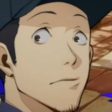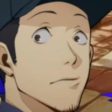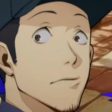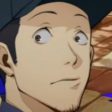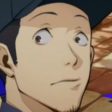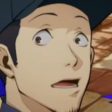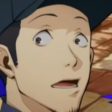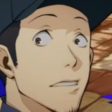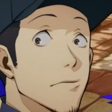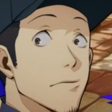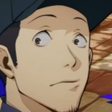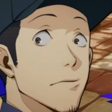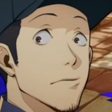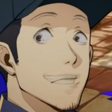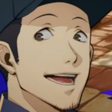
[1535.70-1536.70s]
uh, us?
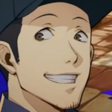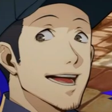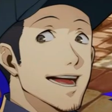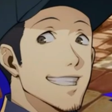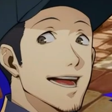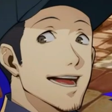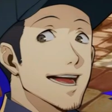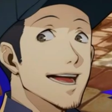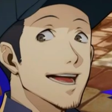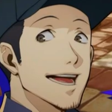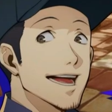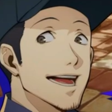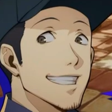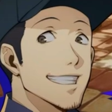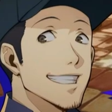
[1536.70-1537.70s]
Yeah, I mean,
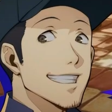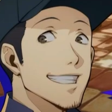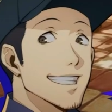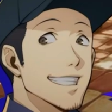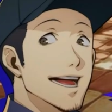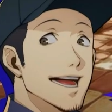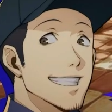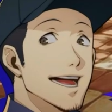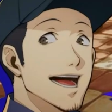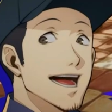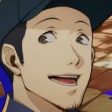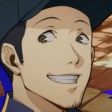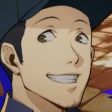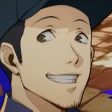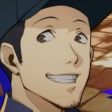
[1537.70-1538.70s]
hell yeah!
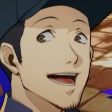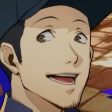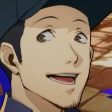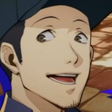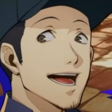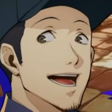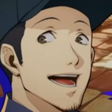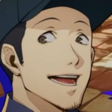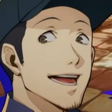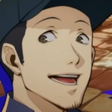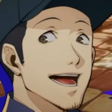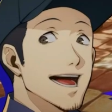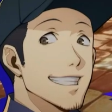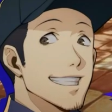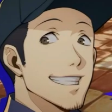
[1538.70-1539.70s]
By association. We'd
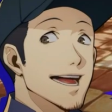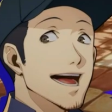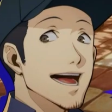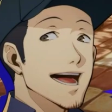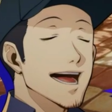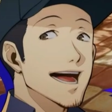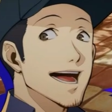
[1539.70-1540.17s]
love to join your little